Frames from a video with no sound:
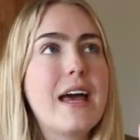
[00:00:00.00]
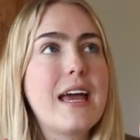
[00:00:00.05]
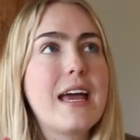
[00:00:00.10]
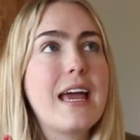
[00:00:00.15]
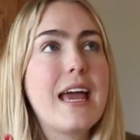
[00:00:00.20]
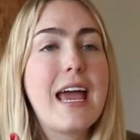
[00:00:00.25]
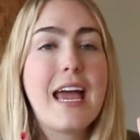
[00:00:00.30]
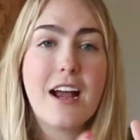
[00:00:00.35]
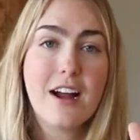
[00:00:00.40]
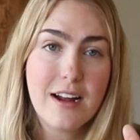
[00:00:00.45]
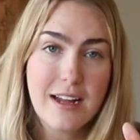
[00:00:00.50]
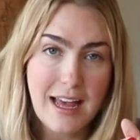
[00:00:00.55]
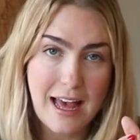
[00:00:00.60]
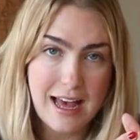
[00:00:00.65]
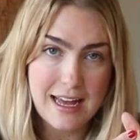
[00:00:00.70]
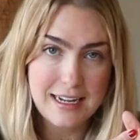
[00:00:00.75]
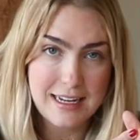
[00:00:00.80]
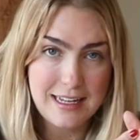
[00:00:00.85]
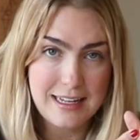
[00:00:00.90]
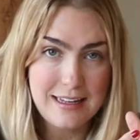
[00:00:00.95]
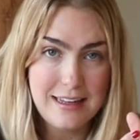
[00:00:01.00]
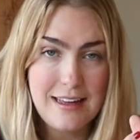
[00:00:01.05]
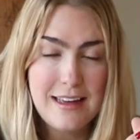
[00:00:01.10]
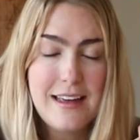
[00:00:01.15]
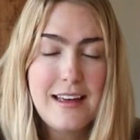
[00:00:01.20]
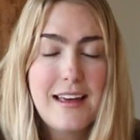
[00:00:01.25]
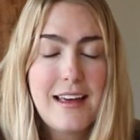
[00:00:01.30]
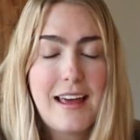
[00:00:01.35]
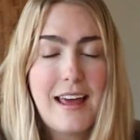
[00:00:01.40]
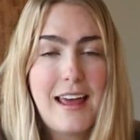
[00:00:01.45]
hair caddy,
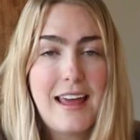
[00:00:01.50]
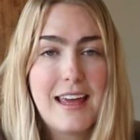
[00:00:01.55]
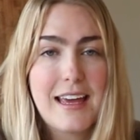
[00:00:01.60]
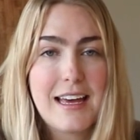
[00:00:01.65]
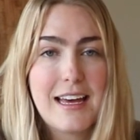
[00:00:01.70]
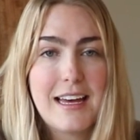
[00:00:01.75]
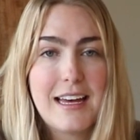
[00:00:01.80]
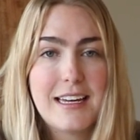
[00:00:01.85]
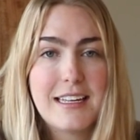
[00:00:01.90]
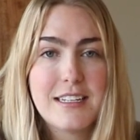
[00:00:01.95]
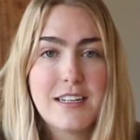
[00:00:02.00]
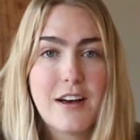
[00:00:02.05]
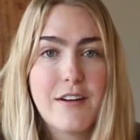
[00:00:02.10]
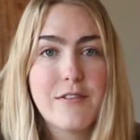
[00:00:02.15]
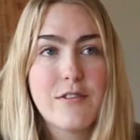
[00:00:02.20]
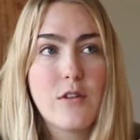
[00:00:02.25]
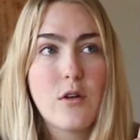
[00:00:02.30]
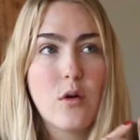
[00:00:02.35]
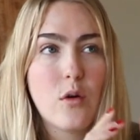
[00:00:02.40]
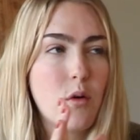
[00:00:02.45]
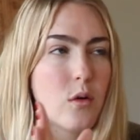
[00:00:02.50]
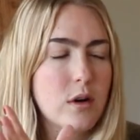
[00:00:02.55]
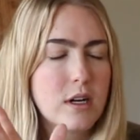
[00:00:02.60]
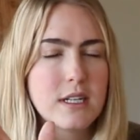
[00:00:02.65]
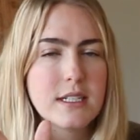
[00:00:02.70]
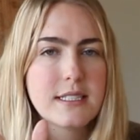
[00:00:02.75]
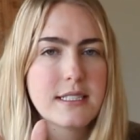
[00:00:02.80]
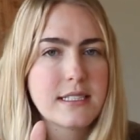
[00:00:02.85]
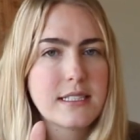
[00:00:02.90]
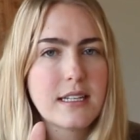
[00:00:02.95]
and of
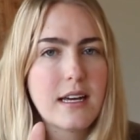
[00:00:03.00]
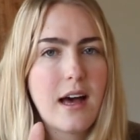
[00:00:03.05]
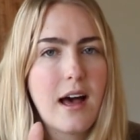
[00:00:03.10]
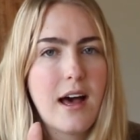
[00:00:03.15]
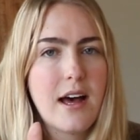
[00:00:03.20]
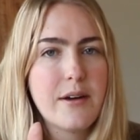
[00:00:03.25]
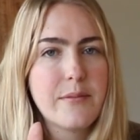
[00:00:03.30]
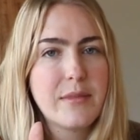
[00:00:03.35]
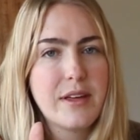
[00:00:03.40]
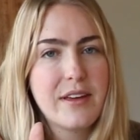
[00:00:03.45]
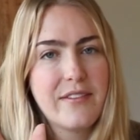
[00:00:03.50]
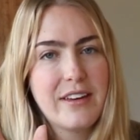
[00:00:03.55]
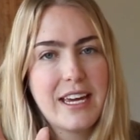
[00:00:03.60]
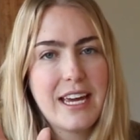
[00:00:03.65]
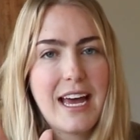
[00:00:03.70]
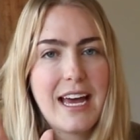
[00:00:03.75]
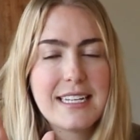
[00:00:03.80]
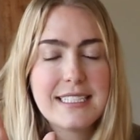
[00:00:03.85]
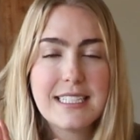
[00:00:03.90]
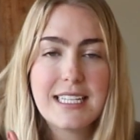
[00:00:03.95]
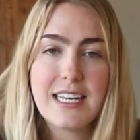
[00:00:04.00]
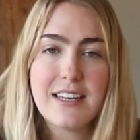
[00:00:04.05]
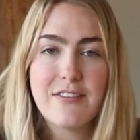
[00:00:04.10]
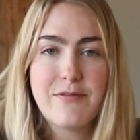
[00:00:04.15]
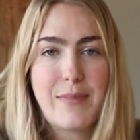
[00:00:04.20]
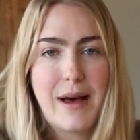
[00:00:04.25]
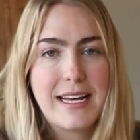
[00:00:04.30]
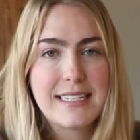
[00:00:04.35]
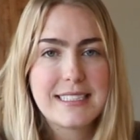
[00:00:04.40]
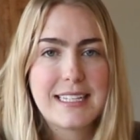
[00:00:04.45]
course, giving it as a gift
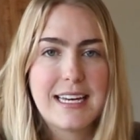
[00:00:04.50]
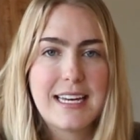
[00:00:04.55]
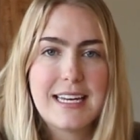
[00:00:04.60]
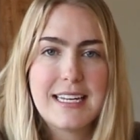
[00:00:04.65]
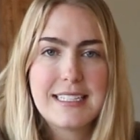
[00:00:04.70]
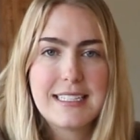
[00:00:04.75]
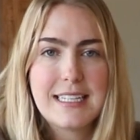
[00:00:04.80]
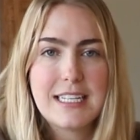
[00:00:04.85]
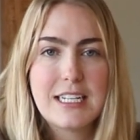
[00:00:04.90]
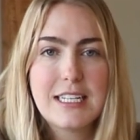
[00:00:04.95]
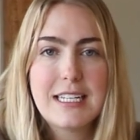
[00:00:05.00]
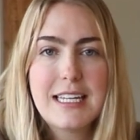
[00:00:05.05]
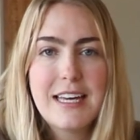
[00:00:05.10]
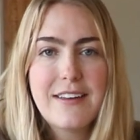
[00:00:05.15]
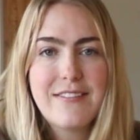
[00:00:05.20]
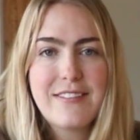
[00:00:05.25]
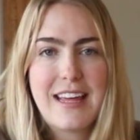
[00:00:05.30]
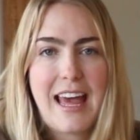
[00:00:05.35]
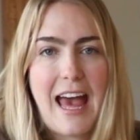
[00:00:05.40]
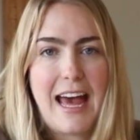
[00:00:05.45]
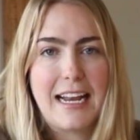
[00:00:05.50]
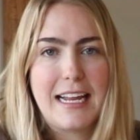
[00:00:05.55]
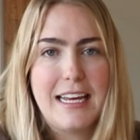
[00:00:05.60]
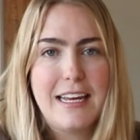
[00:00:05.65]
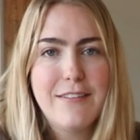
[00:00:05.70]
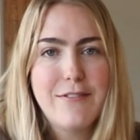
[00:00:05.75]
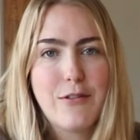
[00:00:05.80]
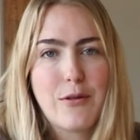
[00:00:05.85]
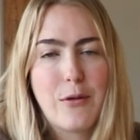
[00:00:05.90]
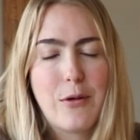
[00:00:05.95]
basket, a little gift
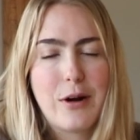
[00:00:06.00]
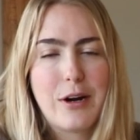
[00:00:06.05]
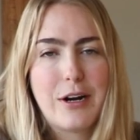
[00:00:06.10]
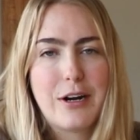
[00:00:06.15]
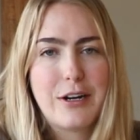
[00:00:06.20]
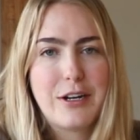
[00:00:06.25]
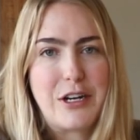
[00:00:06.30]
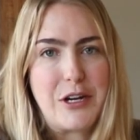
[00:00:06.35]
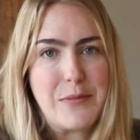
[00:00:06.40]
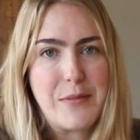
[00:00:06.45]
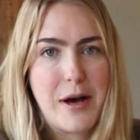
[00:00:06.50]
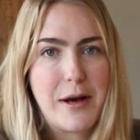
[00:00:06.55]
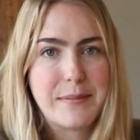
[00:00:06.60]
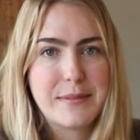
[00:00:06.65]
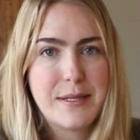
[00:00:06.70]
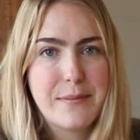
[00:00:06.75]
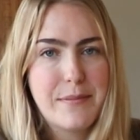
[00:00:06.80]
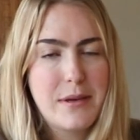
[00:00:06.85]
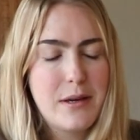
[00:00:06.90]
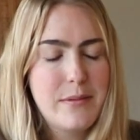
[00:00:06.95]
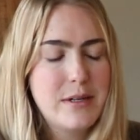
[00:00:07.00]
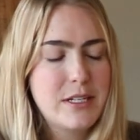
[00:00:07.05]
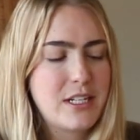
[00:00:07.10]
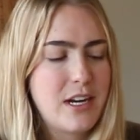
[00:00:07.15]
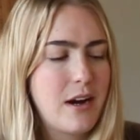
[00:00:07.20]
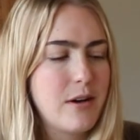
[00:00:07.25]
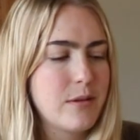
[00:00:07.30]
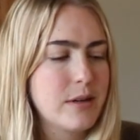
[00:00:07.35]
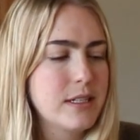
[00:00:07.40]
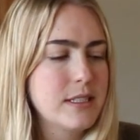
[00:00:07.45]
caddy for new moms and baby
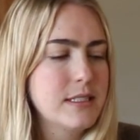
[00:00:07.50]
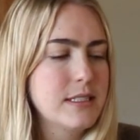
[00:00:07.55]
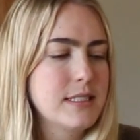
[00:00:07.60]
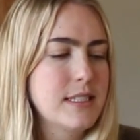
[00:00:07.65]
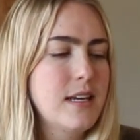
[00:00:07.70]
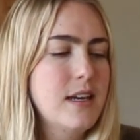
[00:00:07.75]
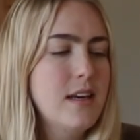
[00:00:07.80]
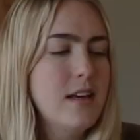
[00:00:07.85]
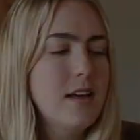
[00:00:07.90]
showers.